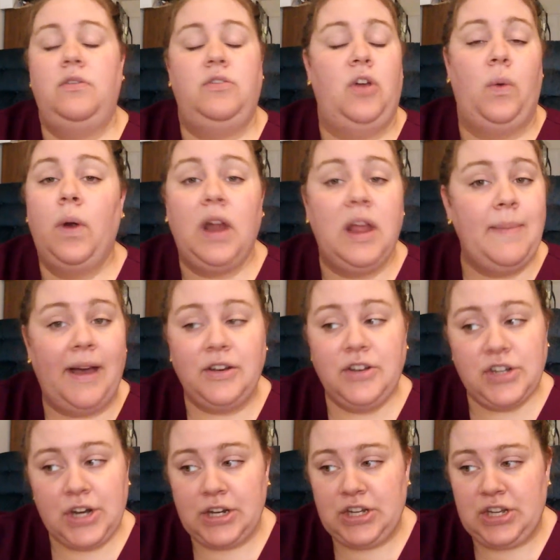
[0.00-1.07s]
Don't worry about
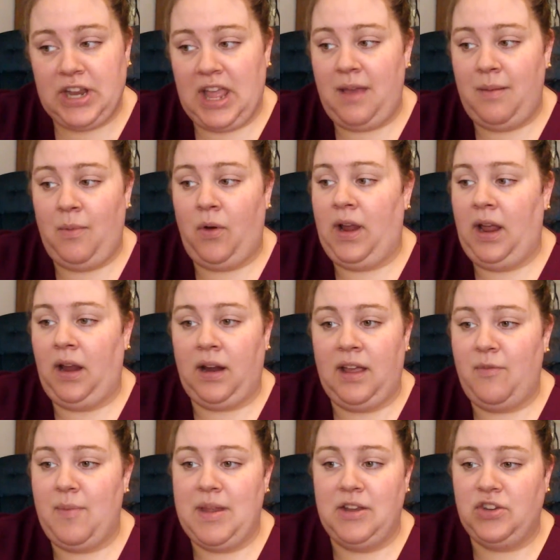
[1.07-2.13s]
church name or
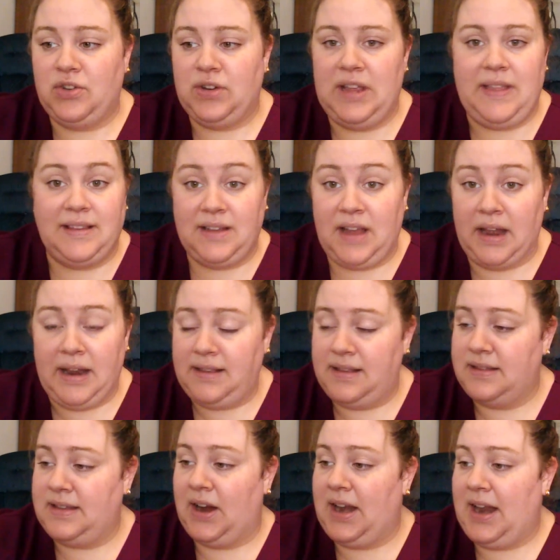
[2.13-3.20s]
area of ministry. That's not
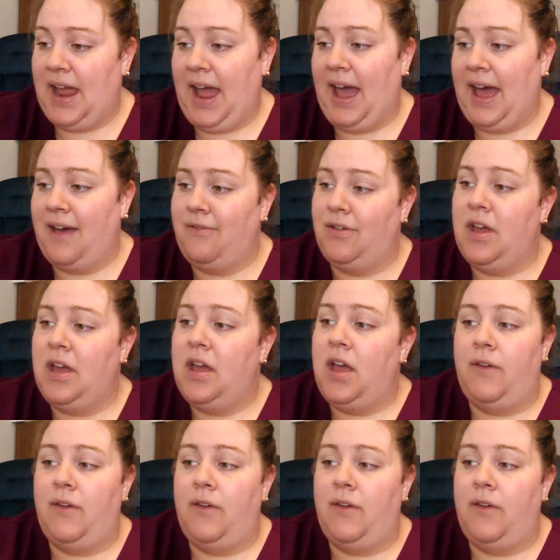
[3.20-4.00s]
necessary to have.